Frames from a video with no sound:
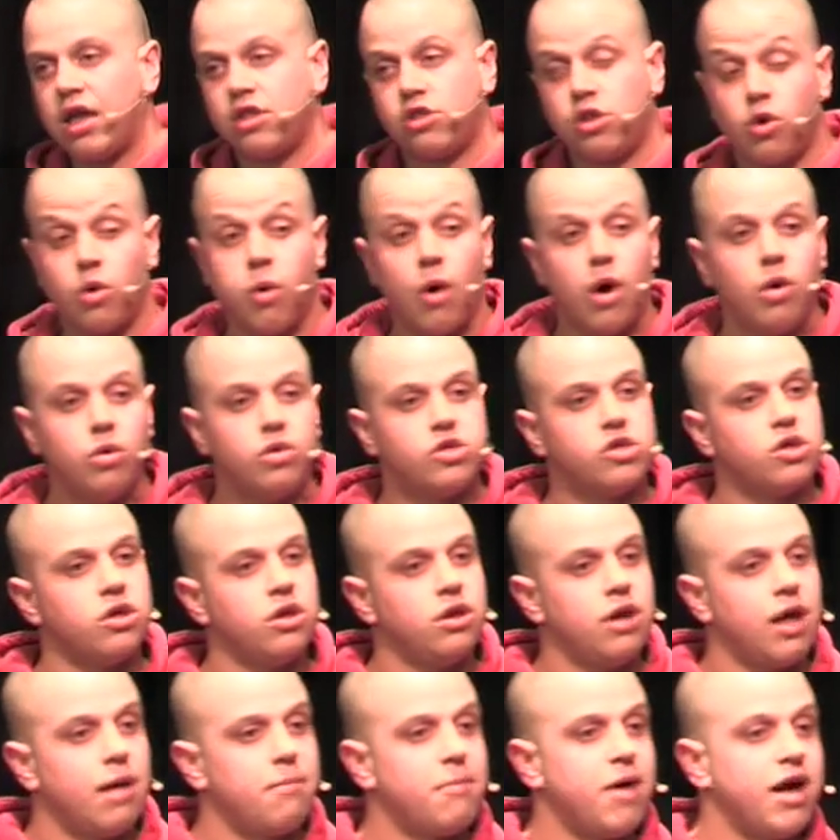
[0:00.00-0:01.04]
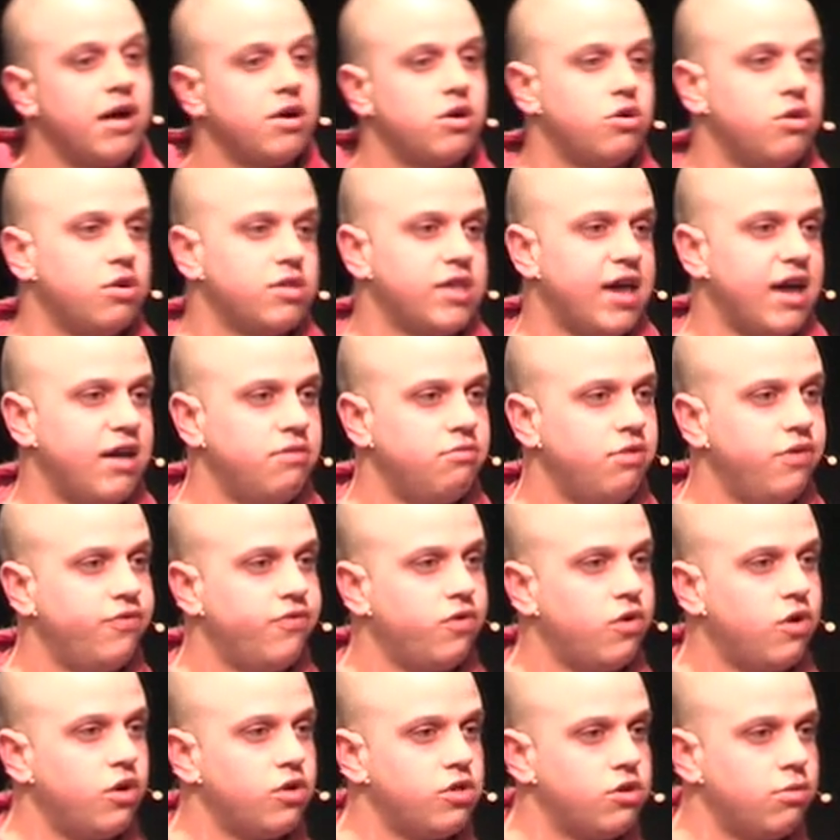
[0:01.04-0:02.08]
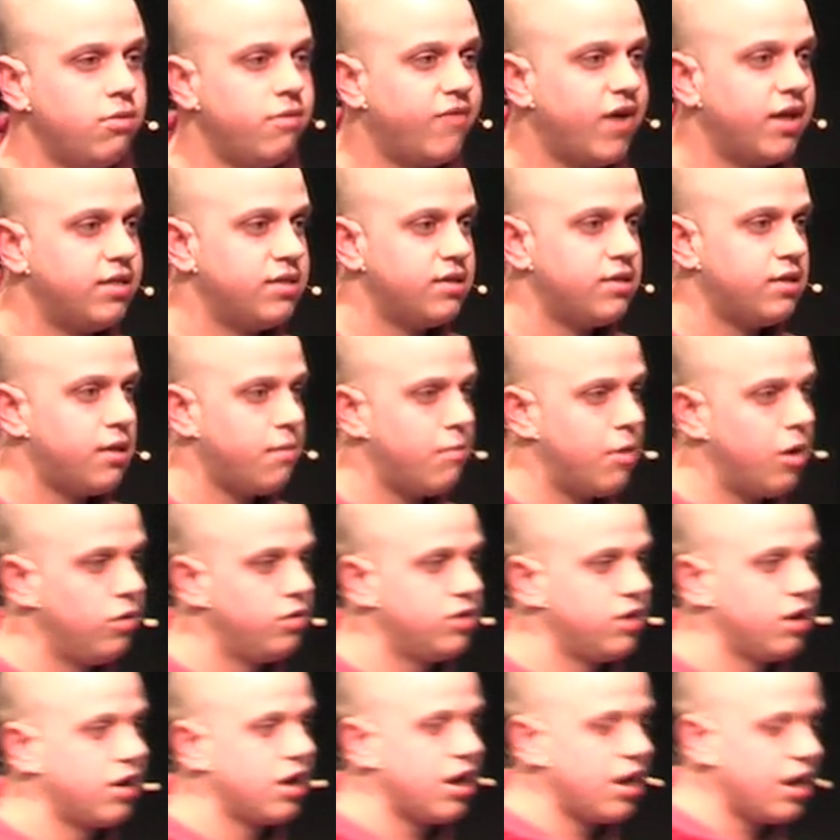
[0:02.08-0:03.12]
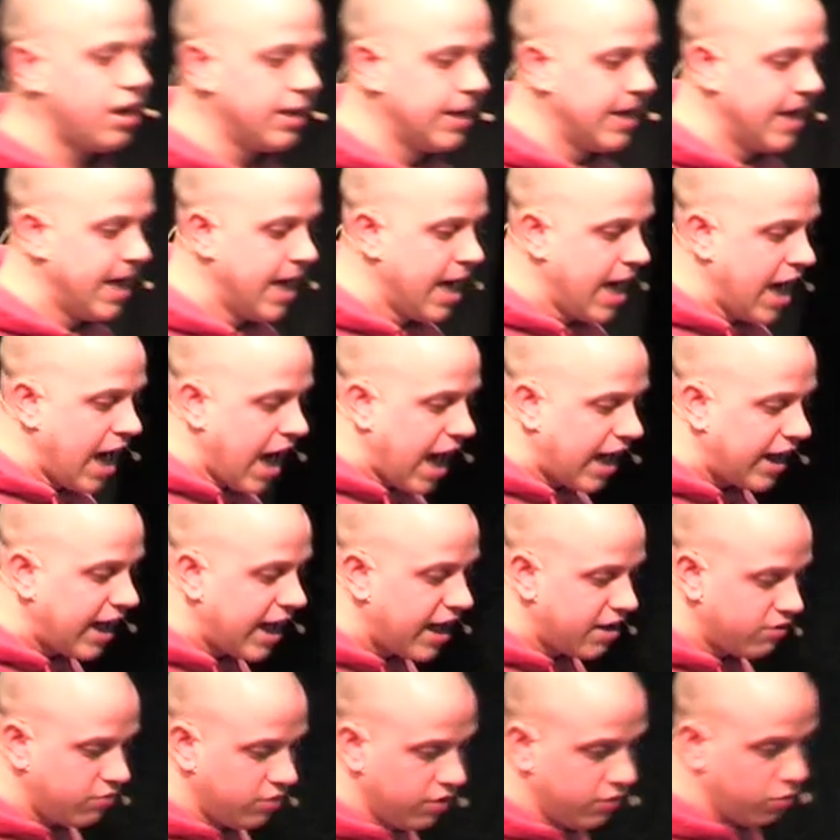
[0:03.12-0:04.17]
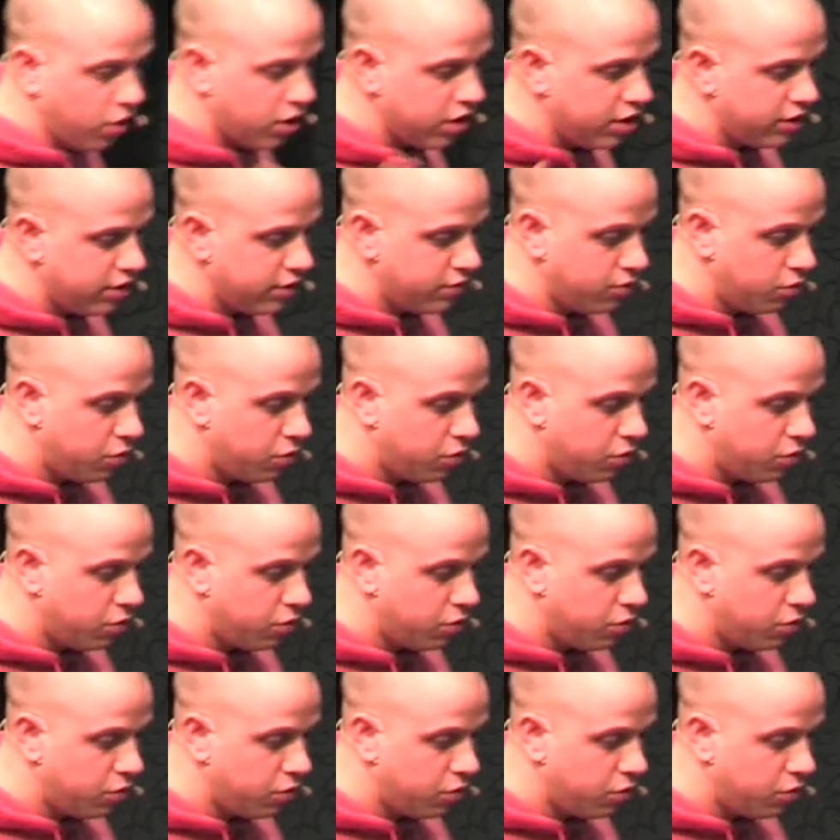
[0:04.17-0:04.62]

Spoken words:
quoting a man called Henry Ford, who invented the motor car. And one of the